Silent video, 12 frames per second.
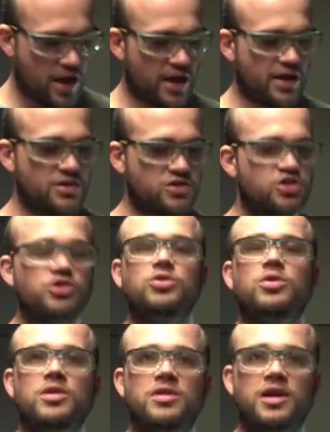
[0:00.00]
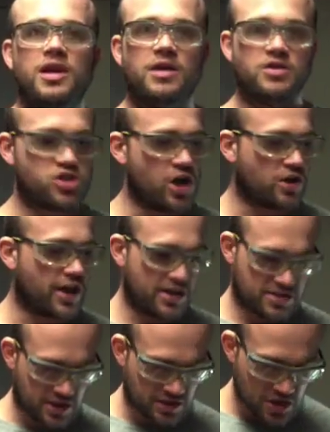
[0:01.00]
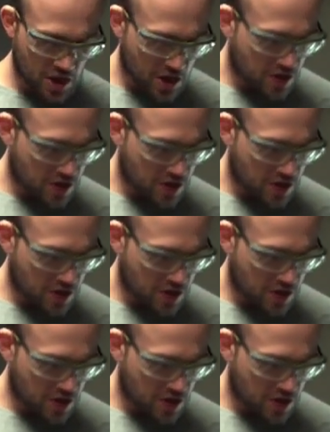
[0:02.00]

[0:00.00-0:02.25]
into the shell casings.